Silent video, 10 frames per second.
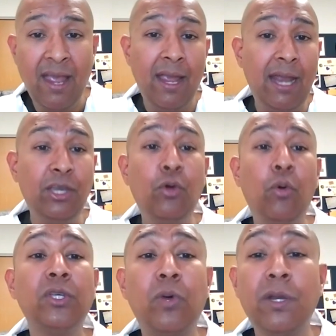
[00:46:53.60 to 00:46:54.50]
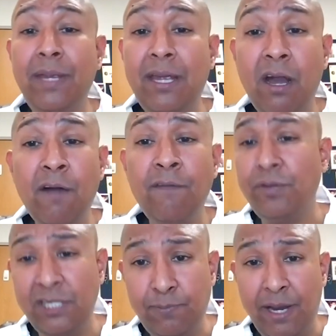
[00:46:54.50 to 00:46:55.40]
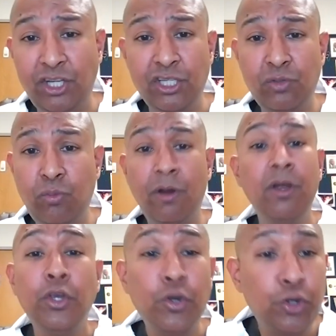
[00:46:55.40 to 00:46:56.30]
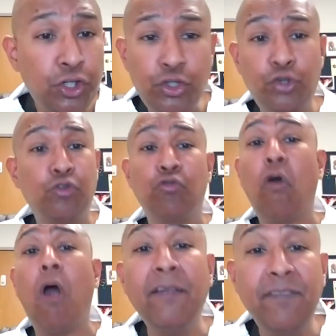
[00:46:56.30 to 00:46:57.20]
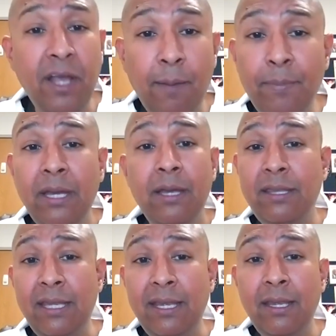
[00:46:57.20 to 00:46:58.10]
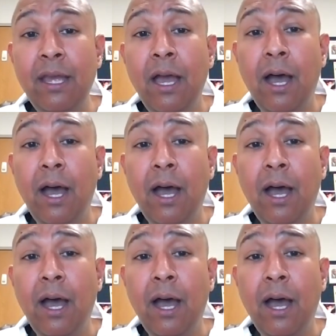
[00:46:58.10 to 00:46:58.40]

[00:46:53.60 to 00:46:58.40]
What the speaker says: And you always want to be careful in these patients where you're just driving up the